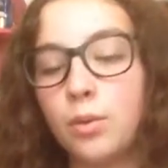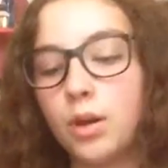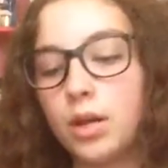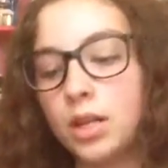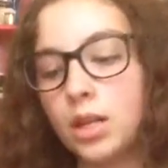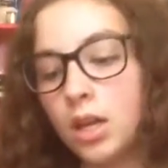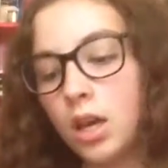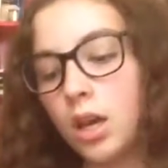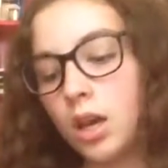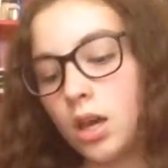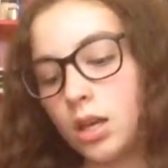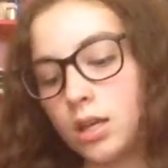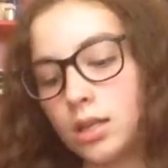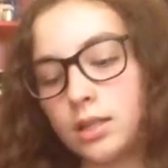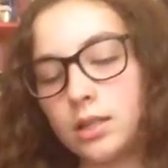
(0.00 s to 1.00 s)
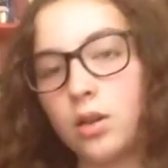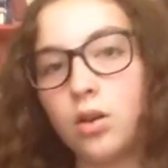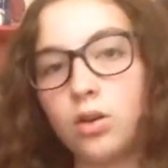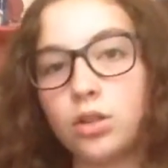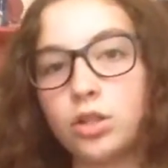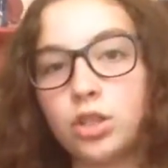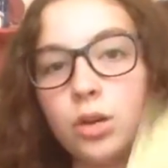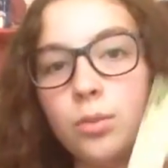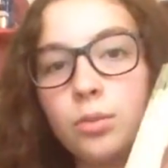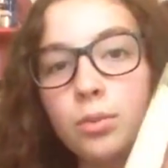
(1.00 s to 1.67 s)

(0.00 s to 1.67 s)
one. It's called The Trouble